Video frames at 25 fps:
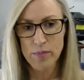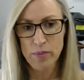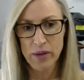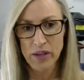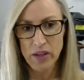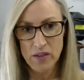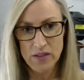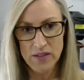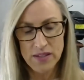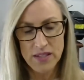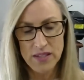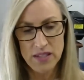
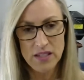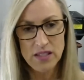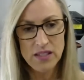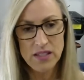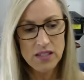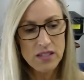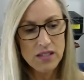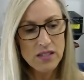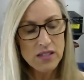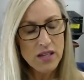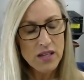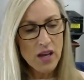Because this
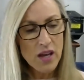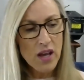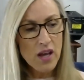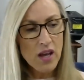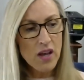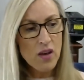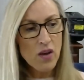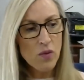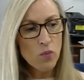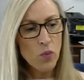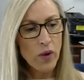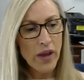
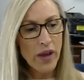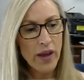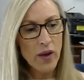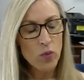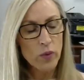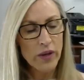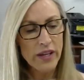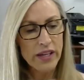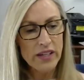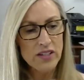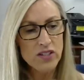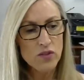is where
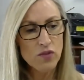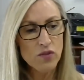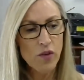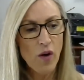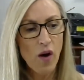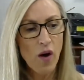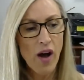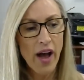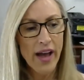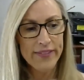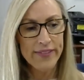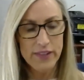we
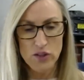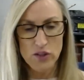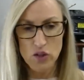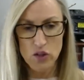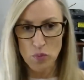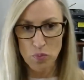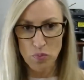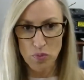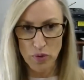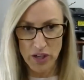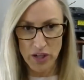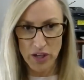divide the
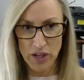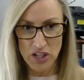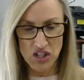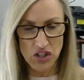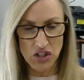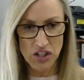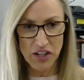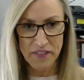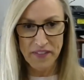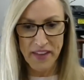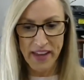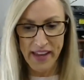
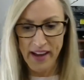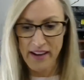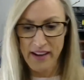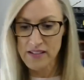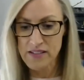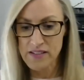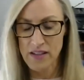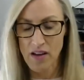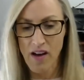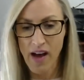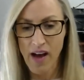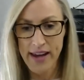depression and the
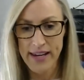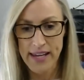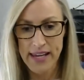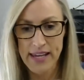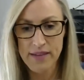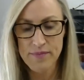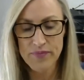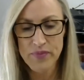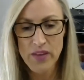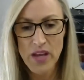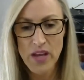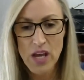
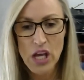anxiety.